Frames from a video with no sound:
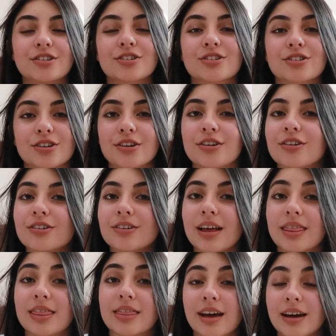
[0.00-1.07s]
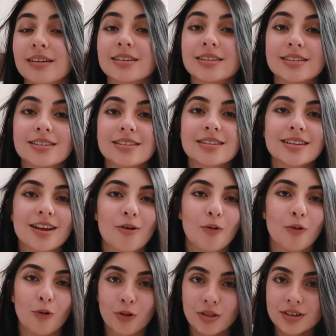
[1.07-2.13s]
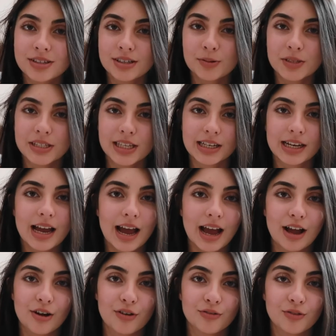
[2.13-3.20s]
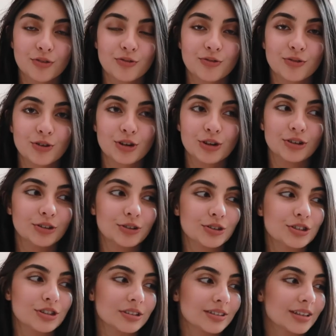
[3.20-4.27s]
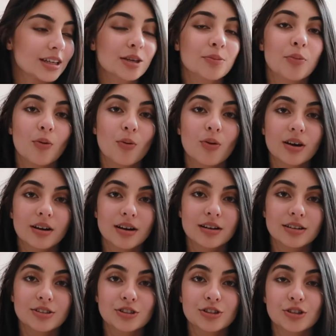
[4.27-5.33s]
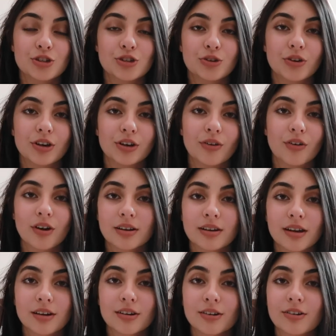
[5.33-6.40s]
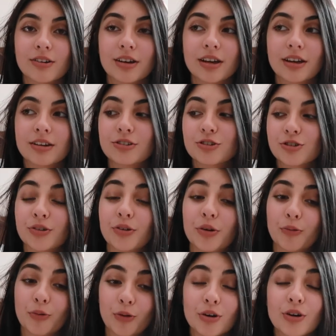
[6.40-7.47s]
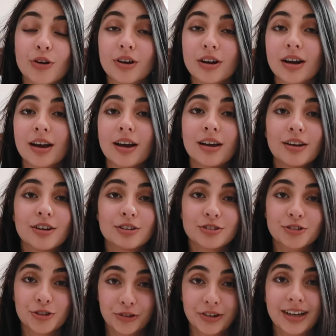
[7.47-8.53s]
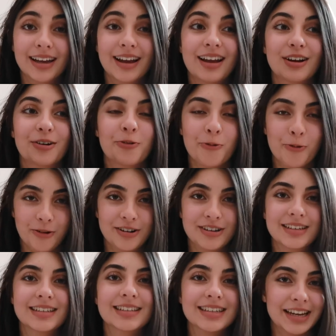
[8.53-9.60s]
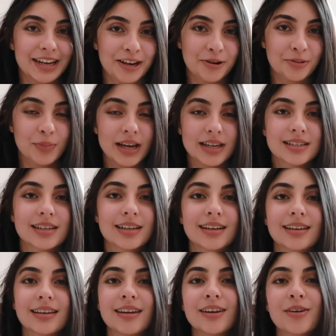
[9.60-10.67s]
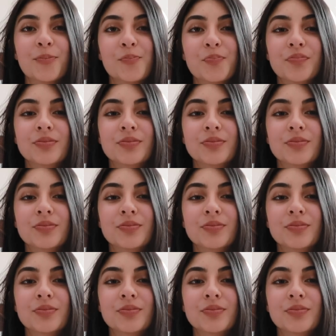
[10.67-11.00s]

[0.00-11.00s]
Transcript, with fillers: so that is all the tips that I have for you to keep organized during your online learning, during work, during quarantine basically.